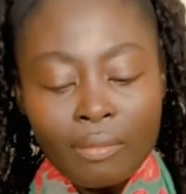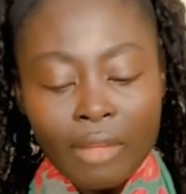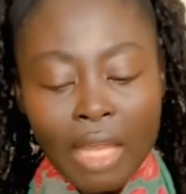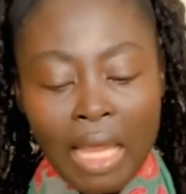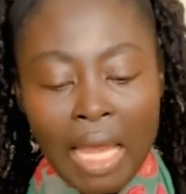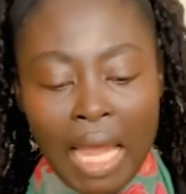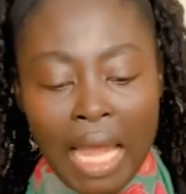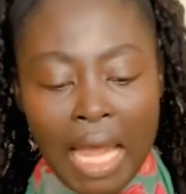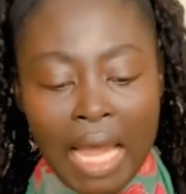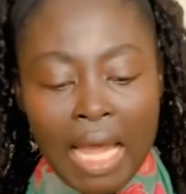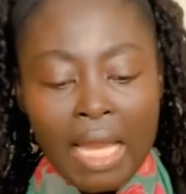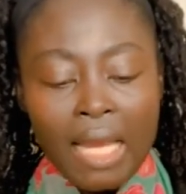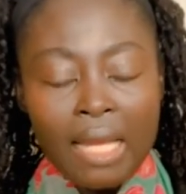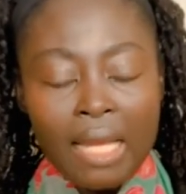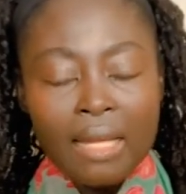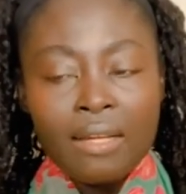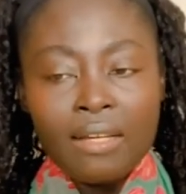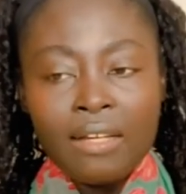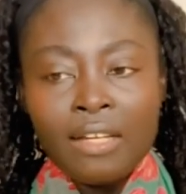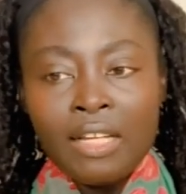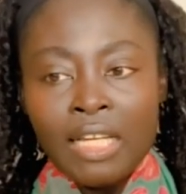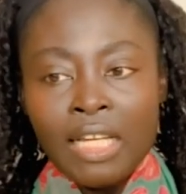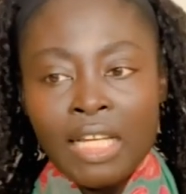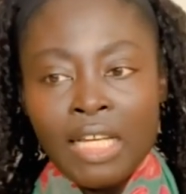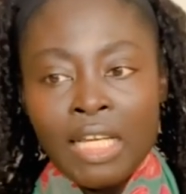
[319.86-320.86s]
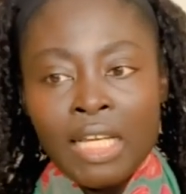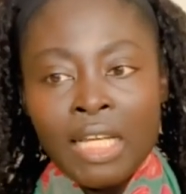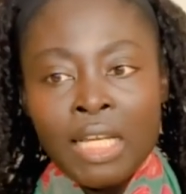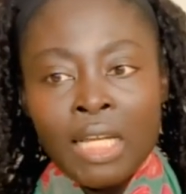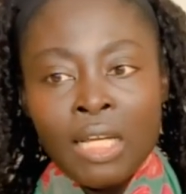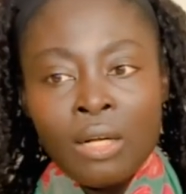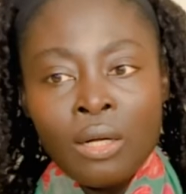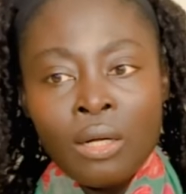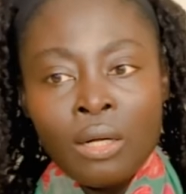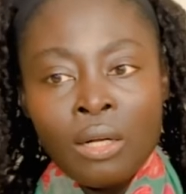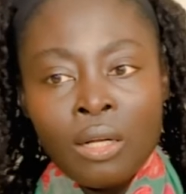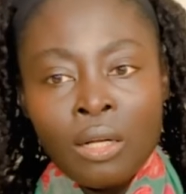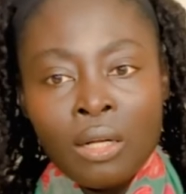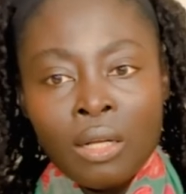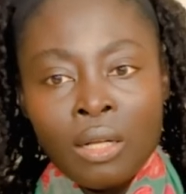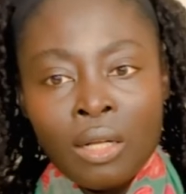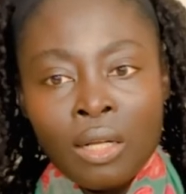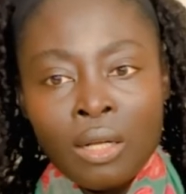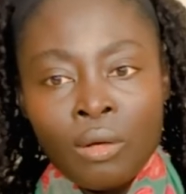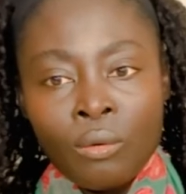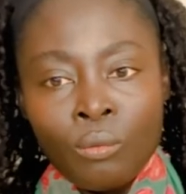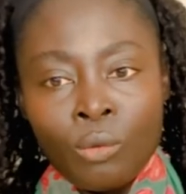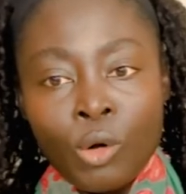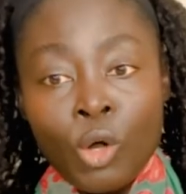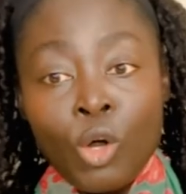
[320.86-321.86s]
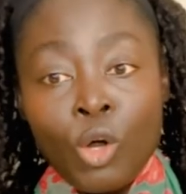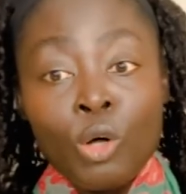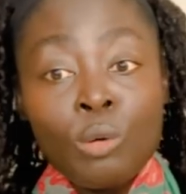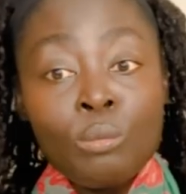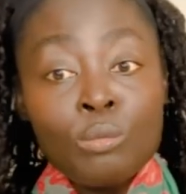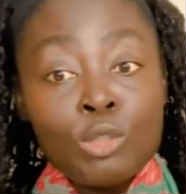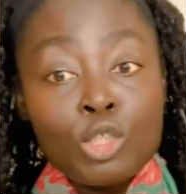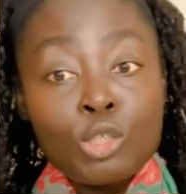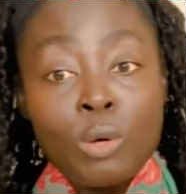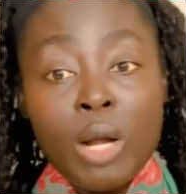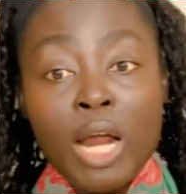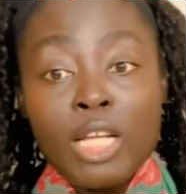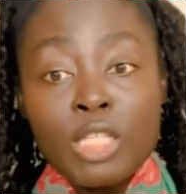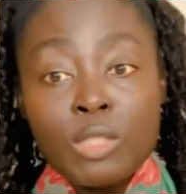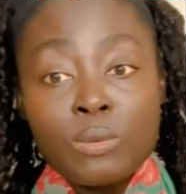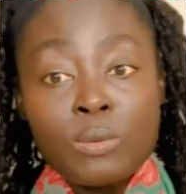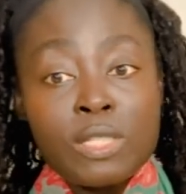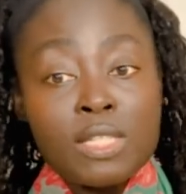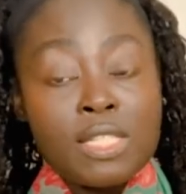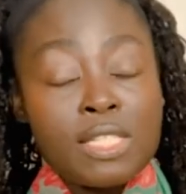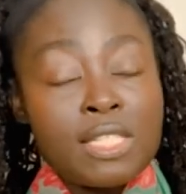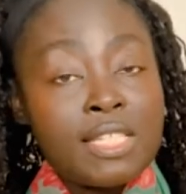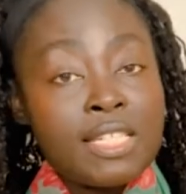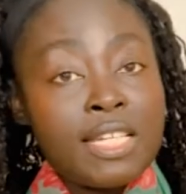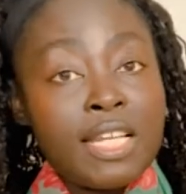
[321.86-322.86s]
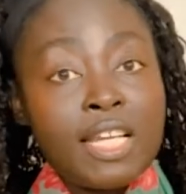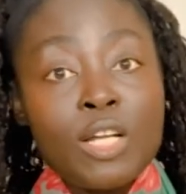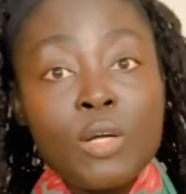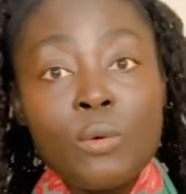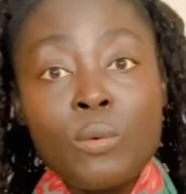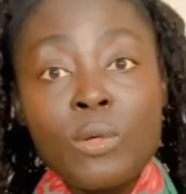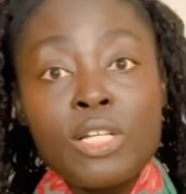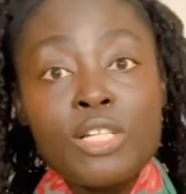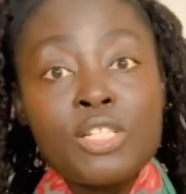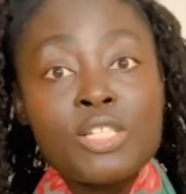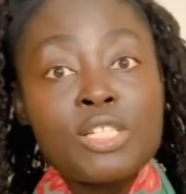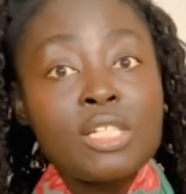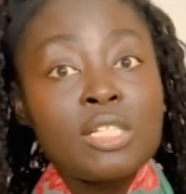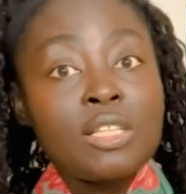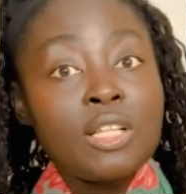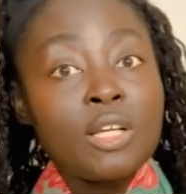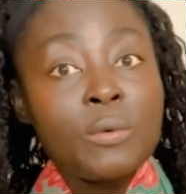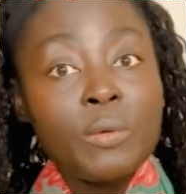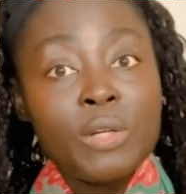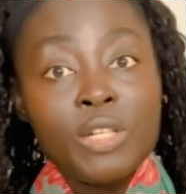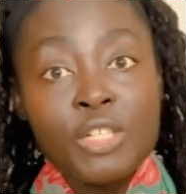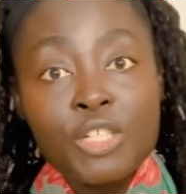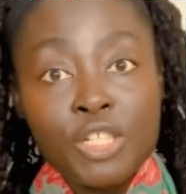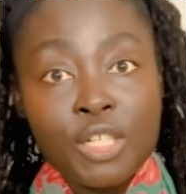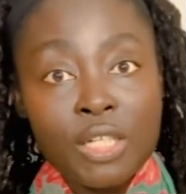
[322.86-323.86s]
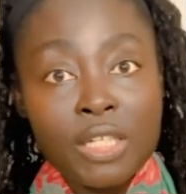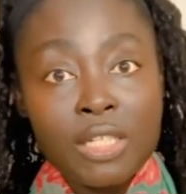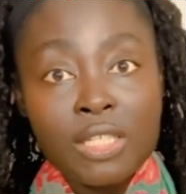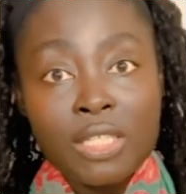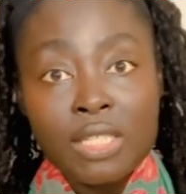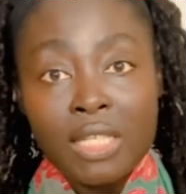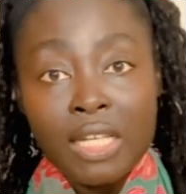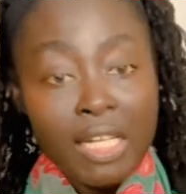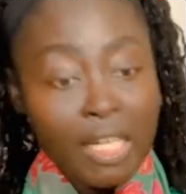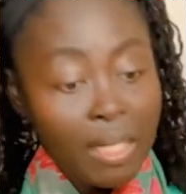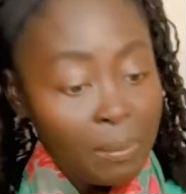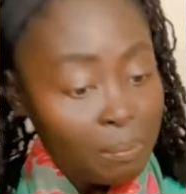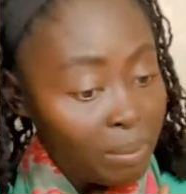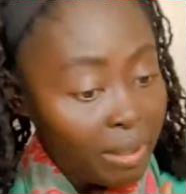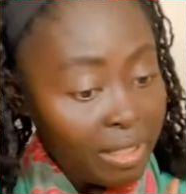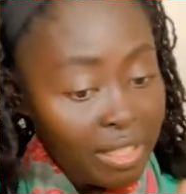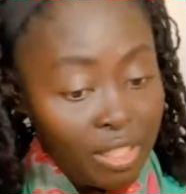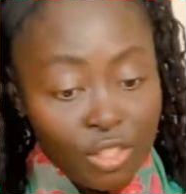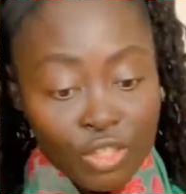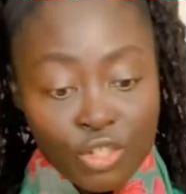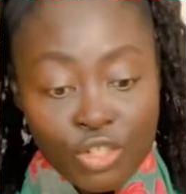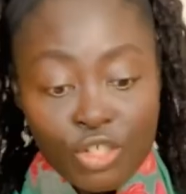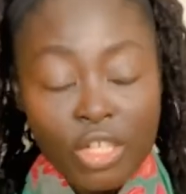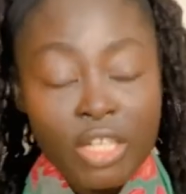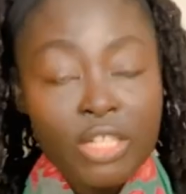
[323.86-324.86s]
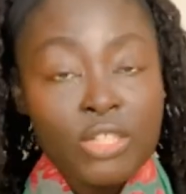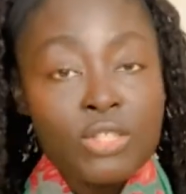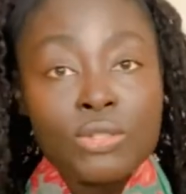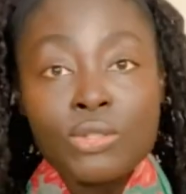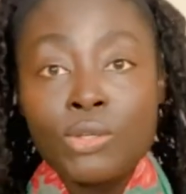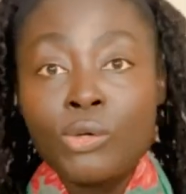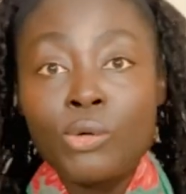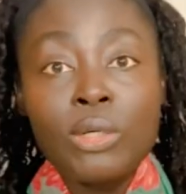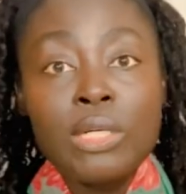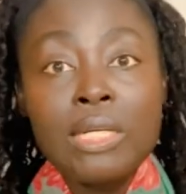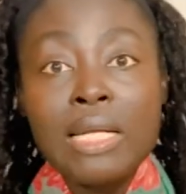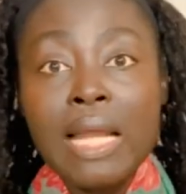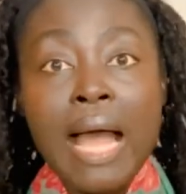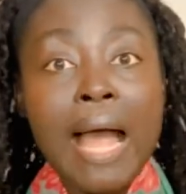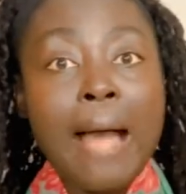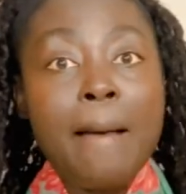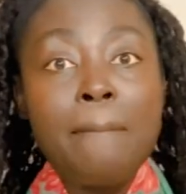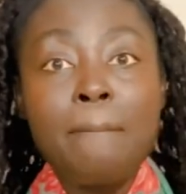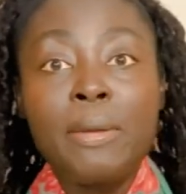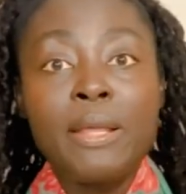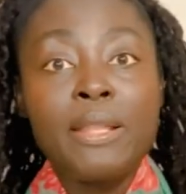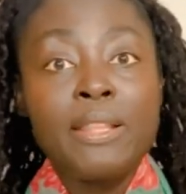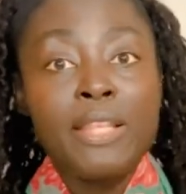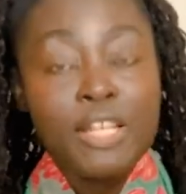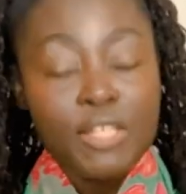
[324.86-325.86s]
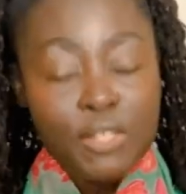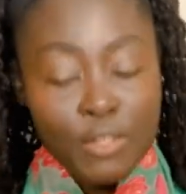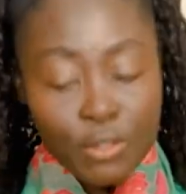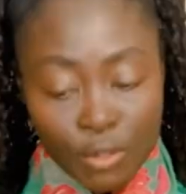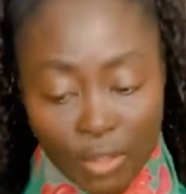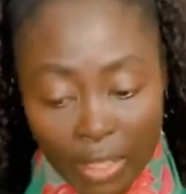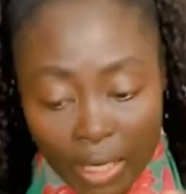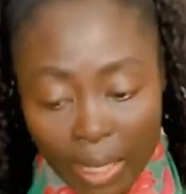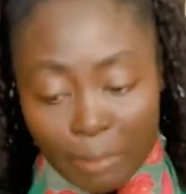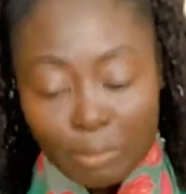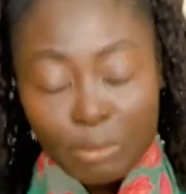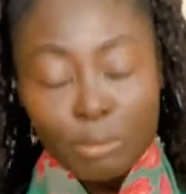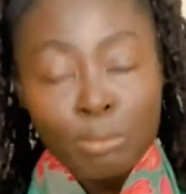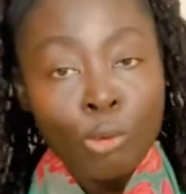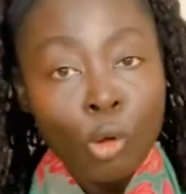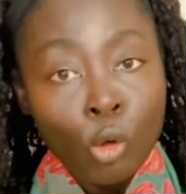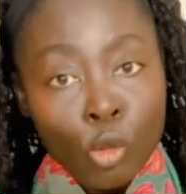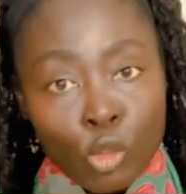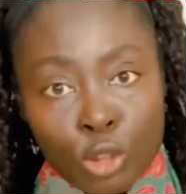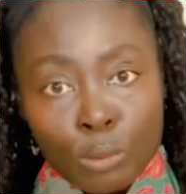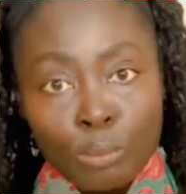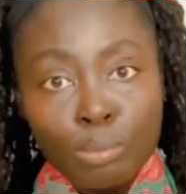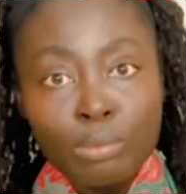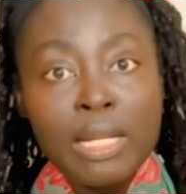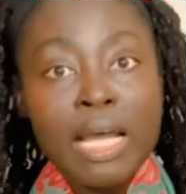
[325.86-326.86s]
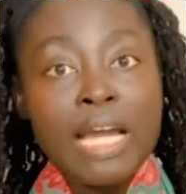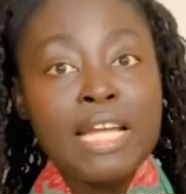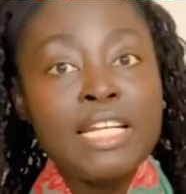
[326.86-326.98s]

And Rome tried to extinguish the Christians, eh, but it just couldn't happen. They just kept multiplying and